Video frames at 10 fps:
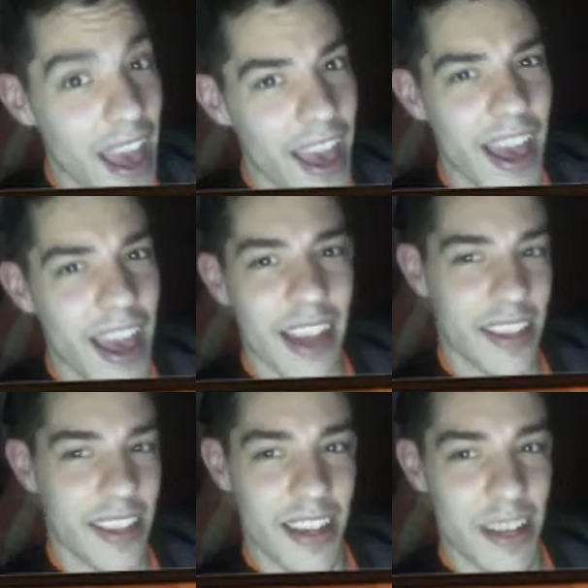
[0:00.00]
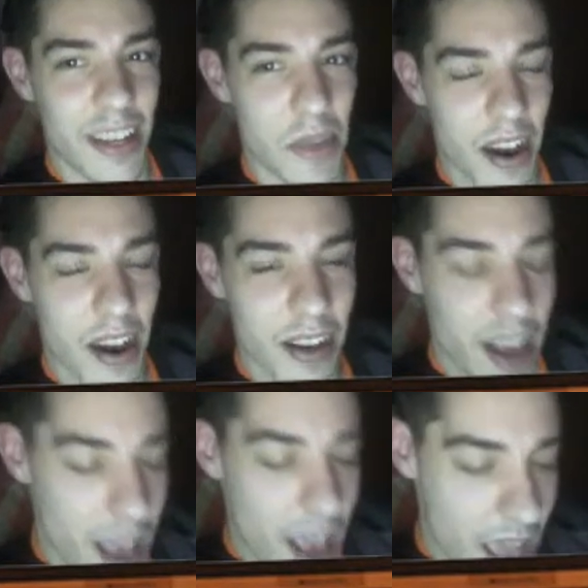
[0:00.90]
and now they're getting married.
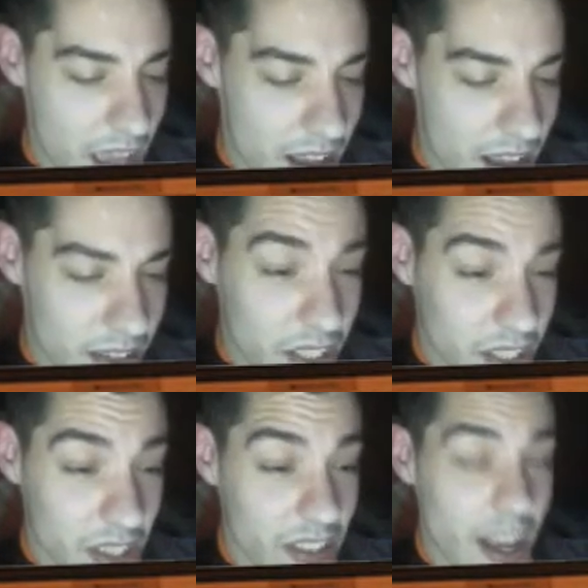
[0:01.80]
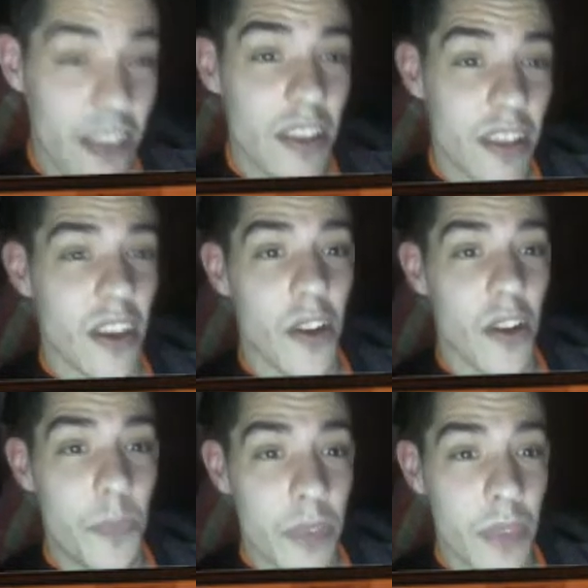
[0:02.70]
And this other girl
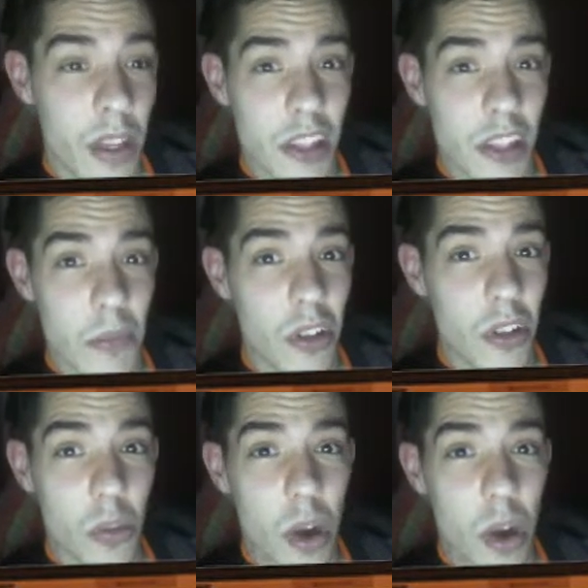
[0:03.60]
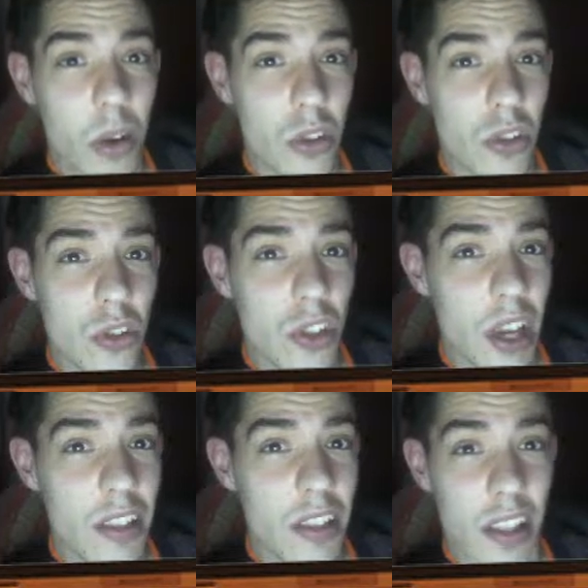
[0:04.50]
sent me on a wild goose
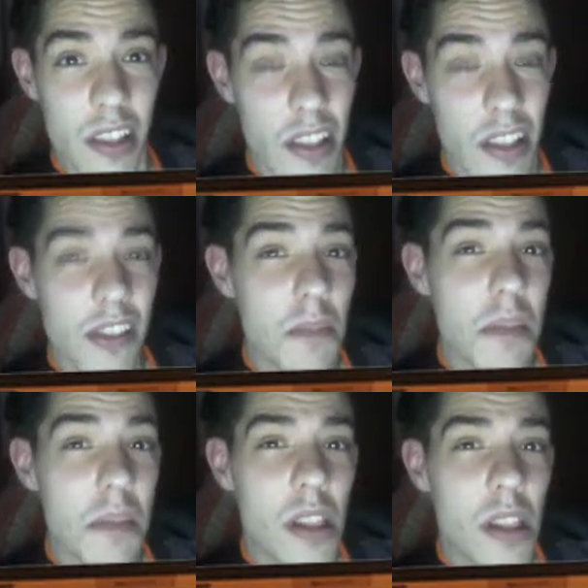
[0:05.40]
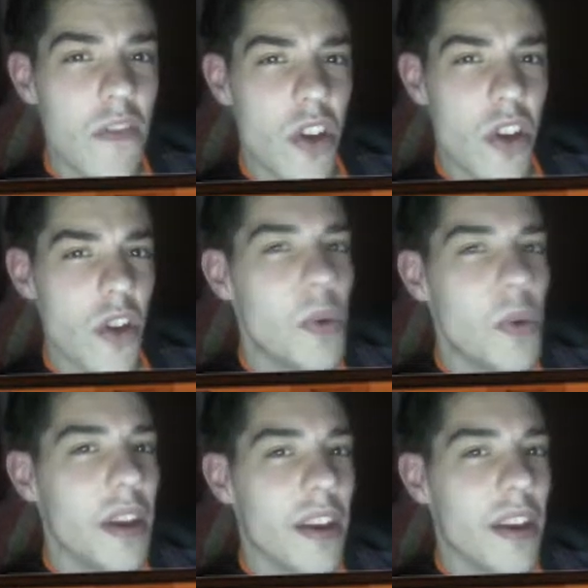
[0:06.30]
chase to the middle of nowhere.